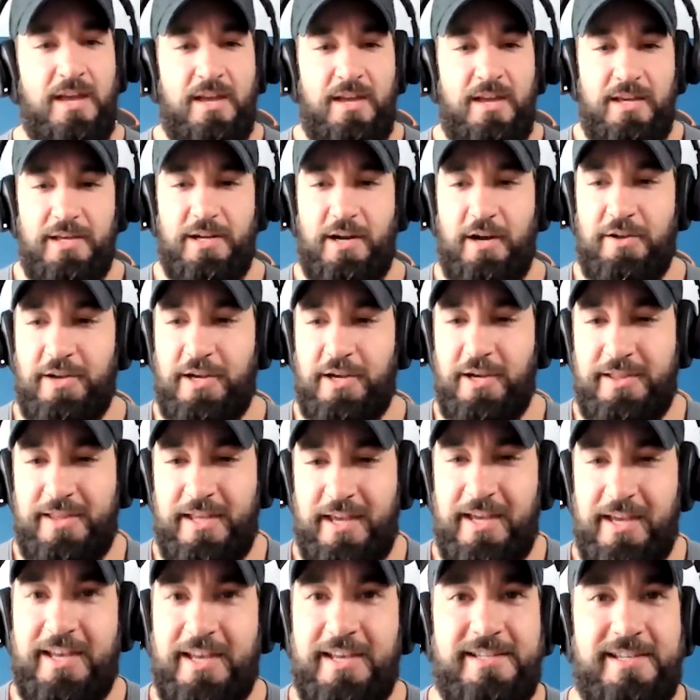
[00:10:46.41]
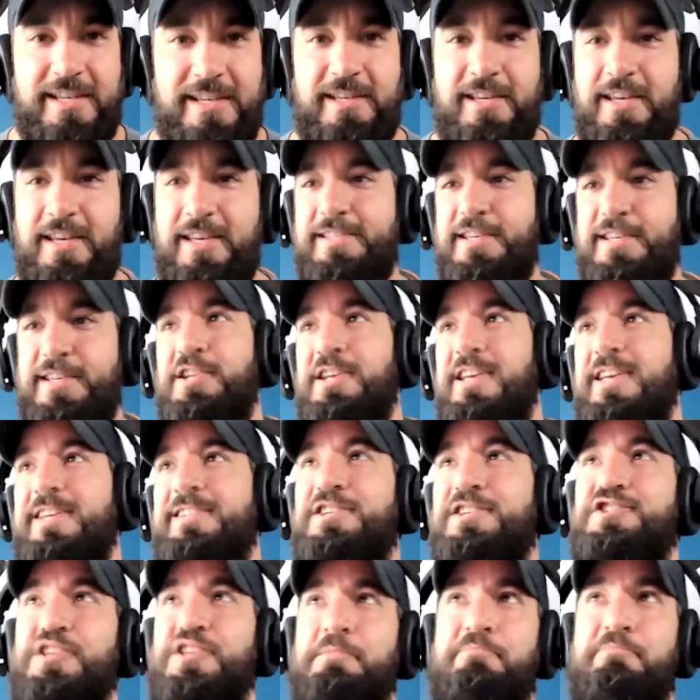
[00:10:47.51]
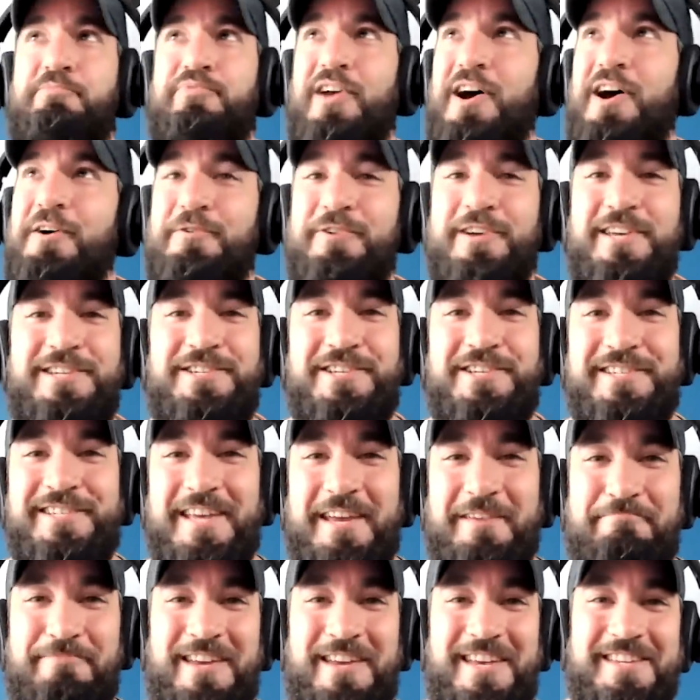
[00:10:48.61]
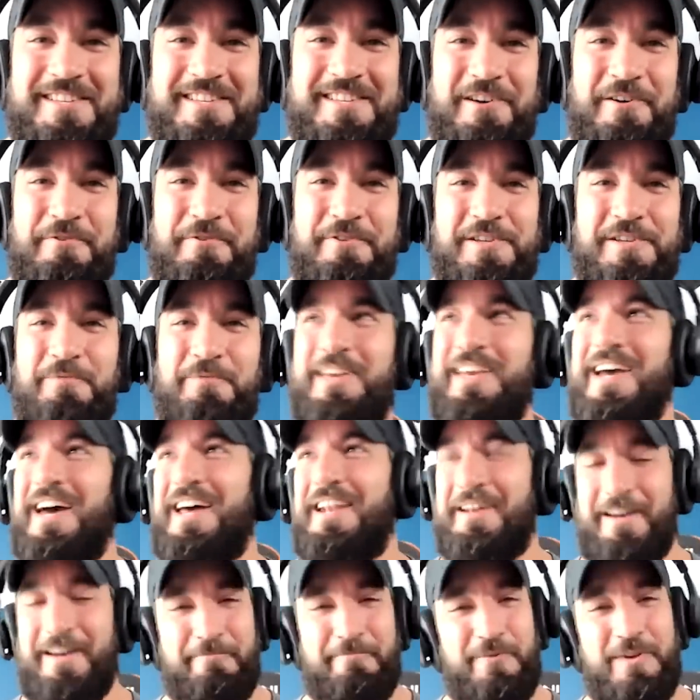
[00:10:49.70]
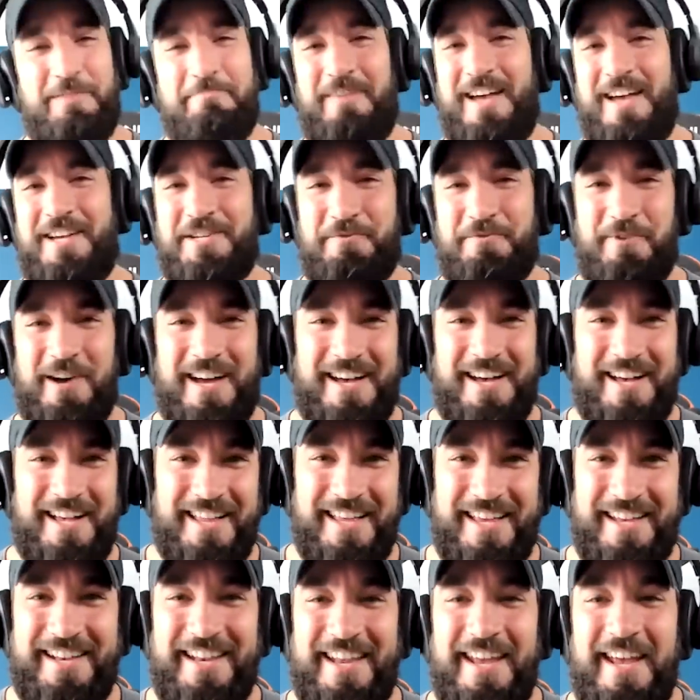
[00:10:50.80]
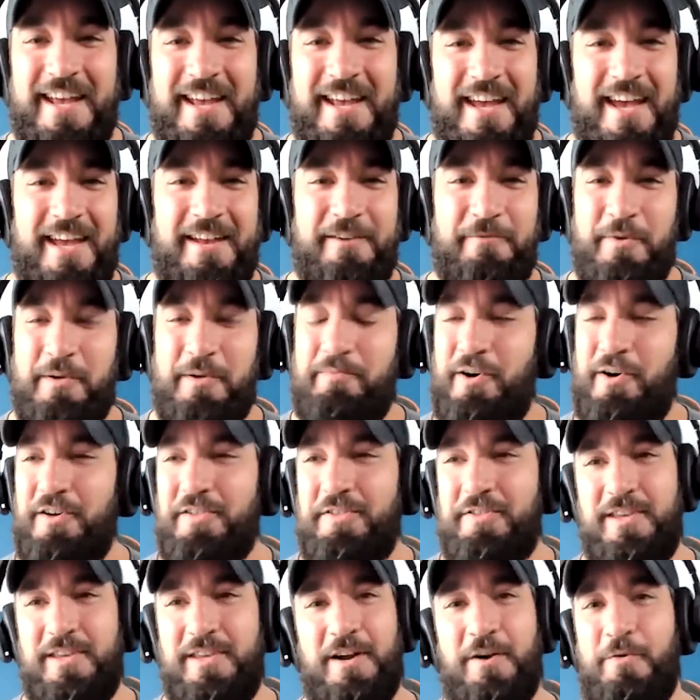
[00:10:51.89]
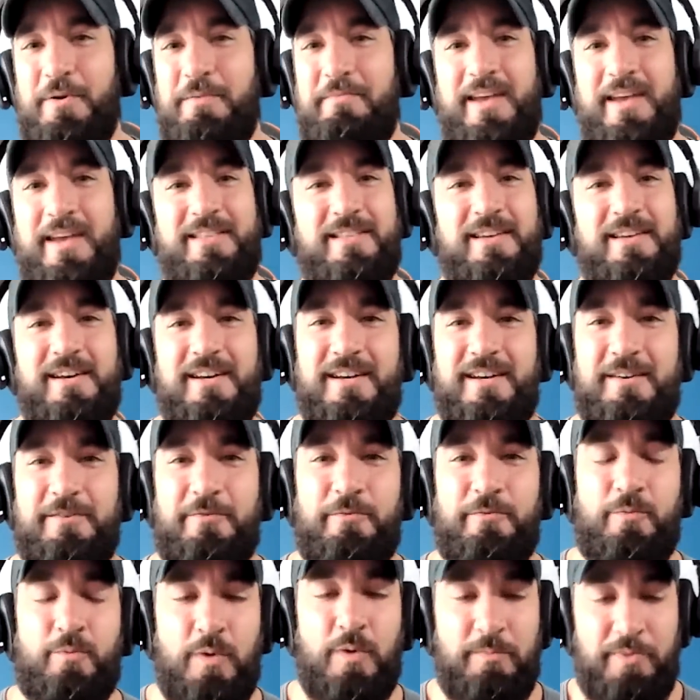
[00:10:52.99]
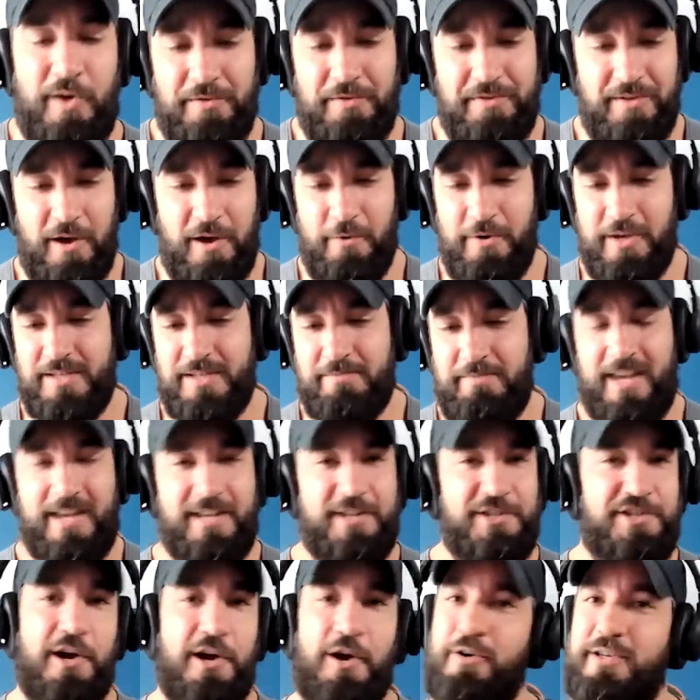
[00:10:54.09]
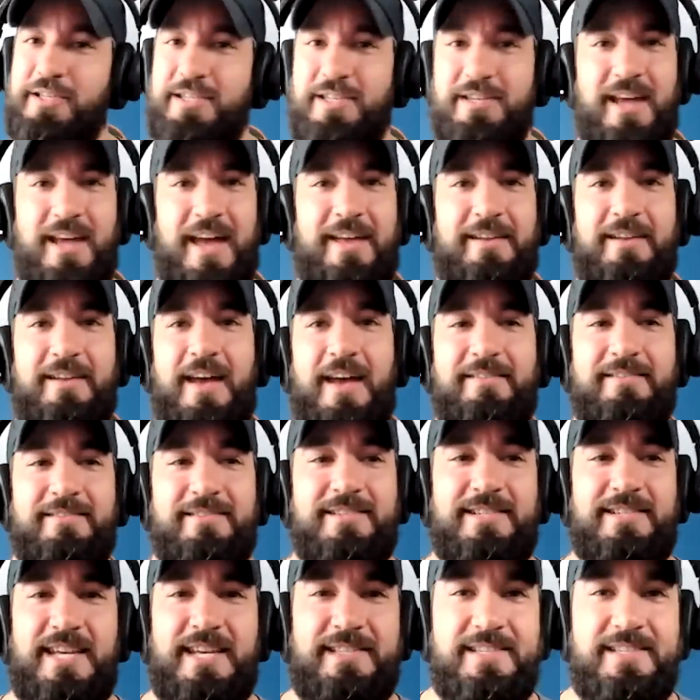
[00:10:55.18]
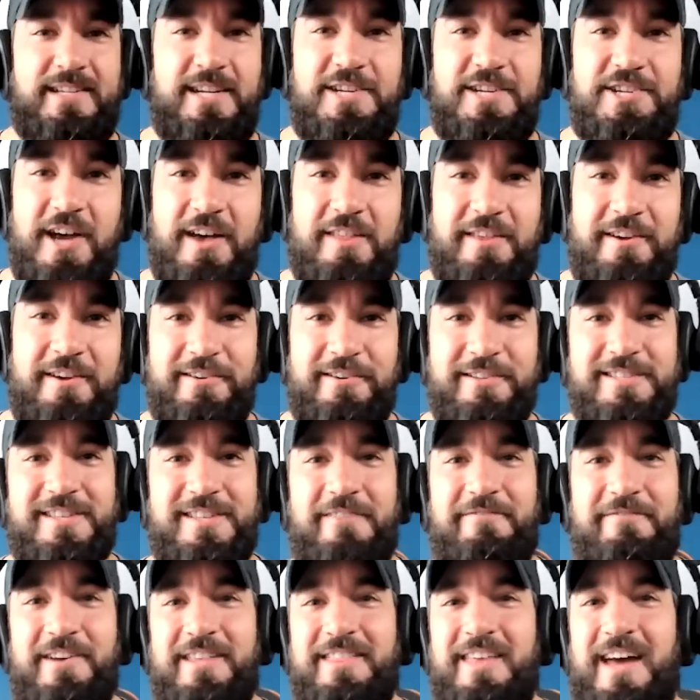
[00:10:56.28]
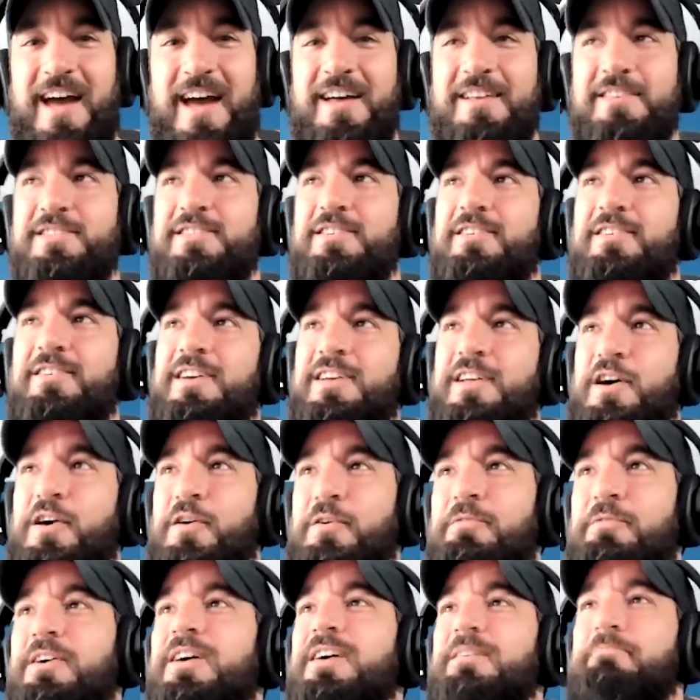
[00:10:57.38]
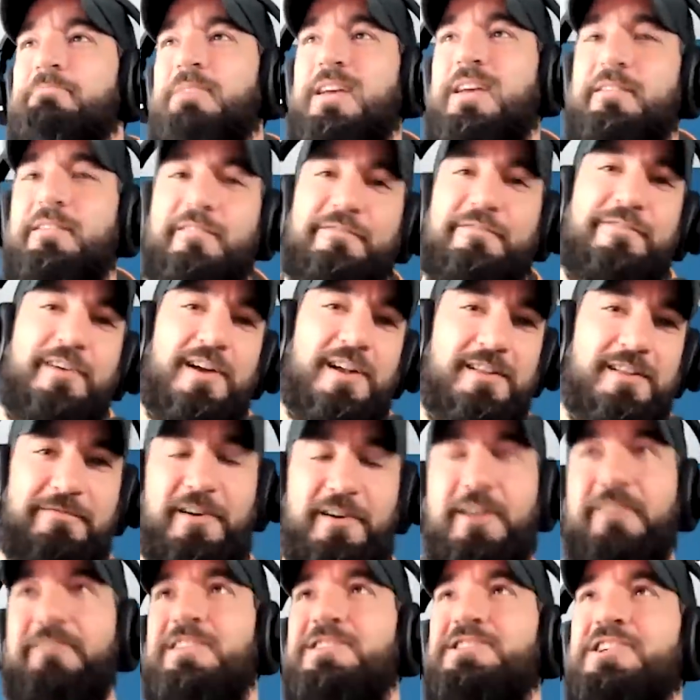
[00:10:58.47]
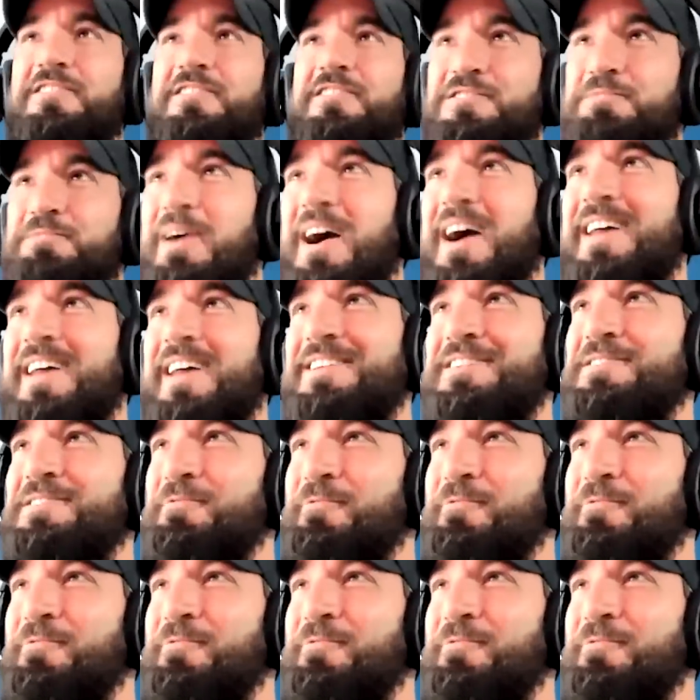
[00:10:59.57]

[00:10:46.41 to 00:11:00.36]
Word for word: you know, the good thing is he, he's a he's a gym bro. He's just like me, so so we kind of we mesh well, and and we're both you know we make the we're both always making jokes and and and teasing each other and stuff like that. So you know, making fun, of each other's bodies or